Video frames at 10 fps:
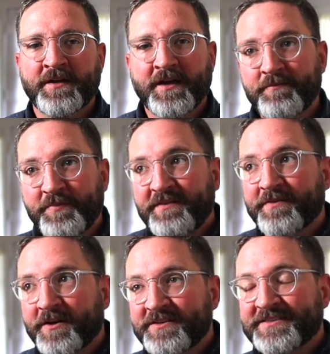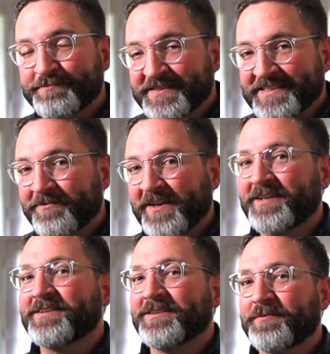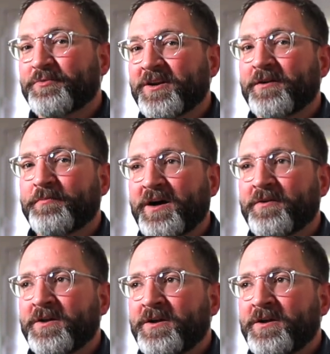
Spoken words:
and be very specific and deliberate about